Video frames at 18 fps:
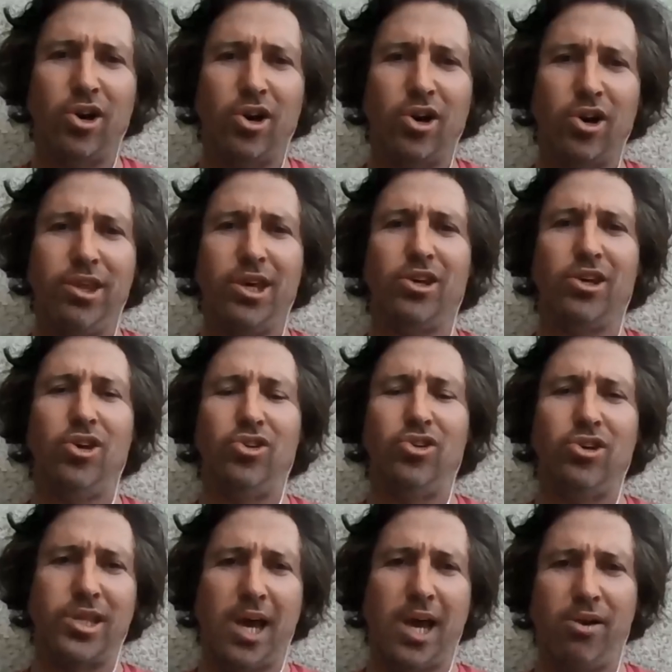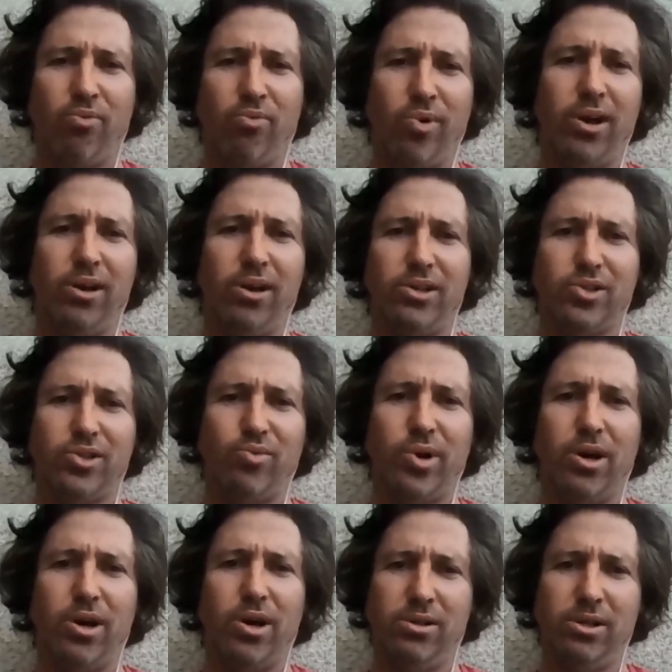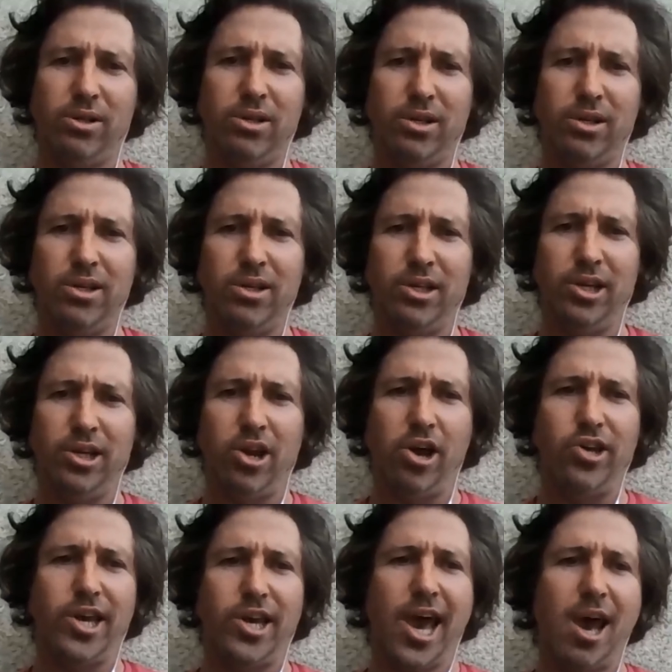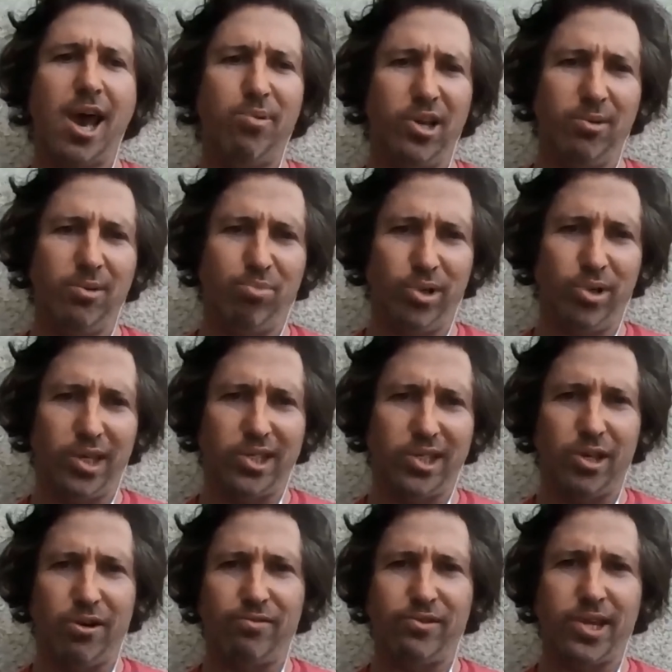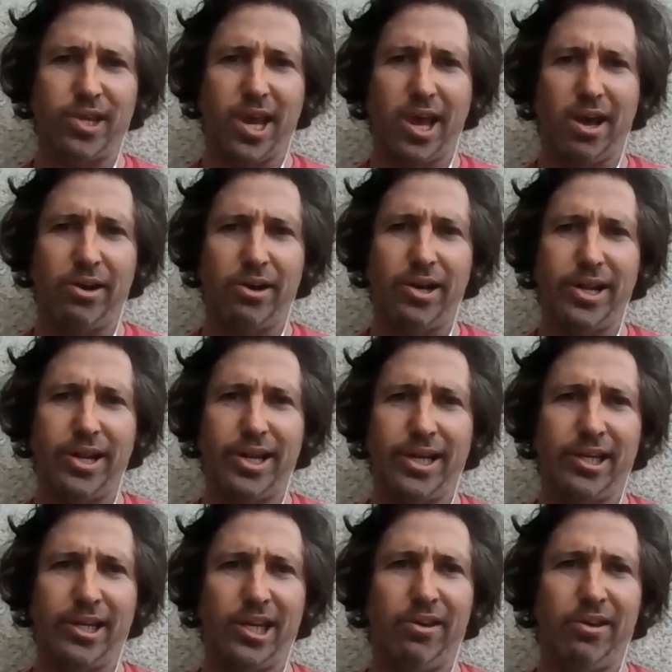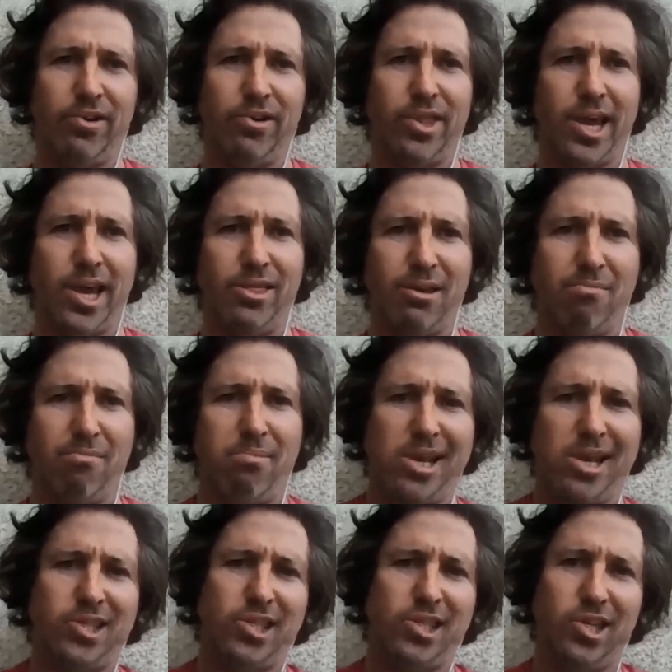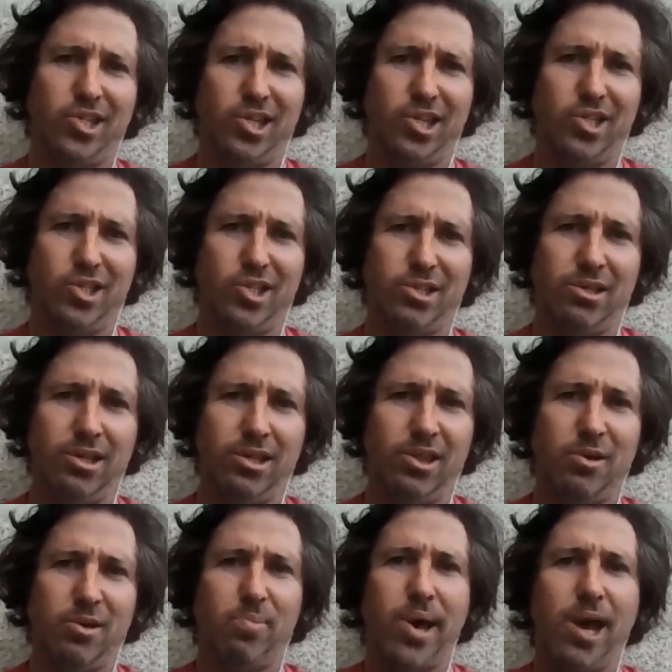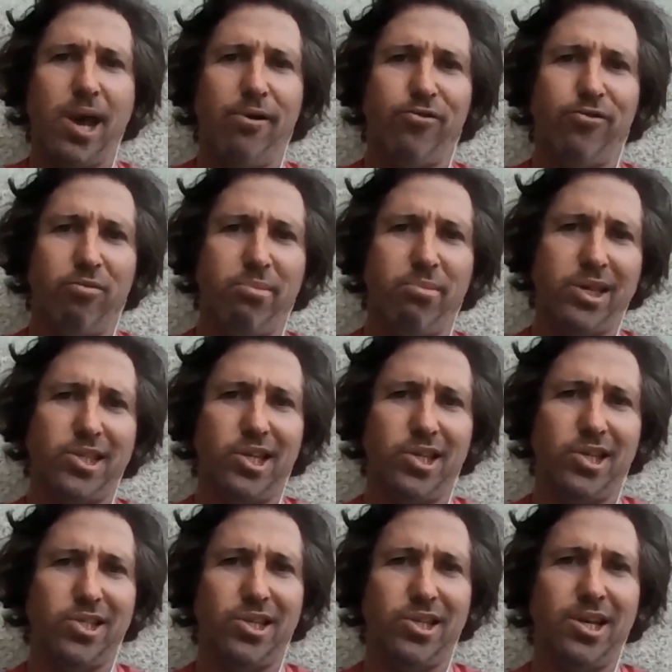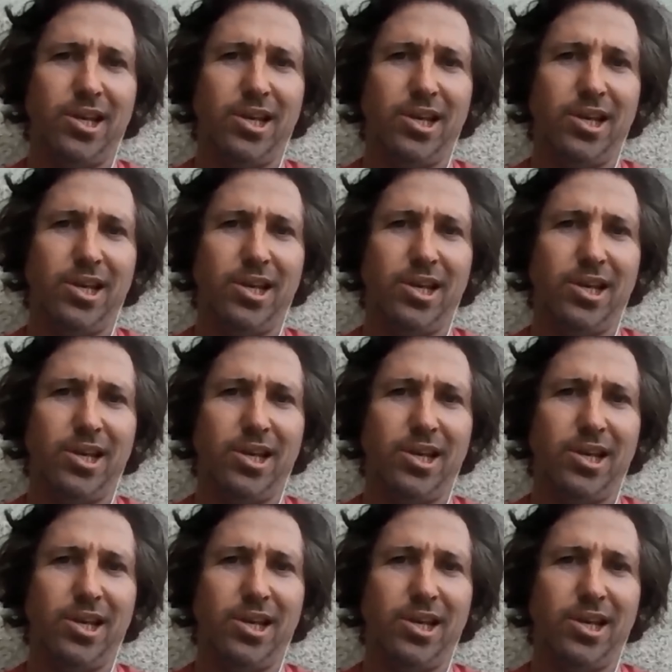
I think you did that well as well. You know, you're happy mm. to put yourself down, given that the message is the powerful message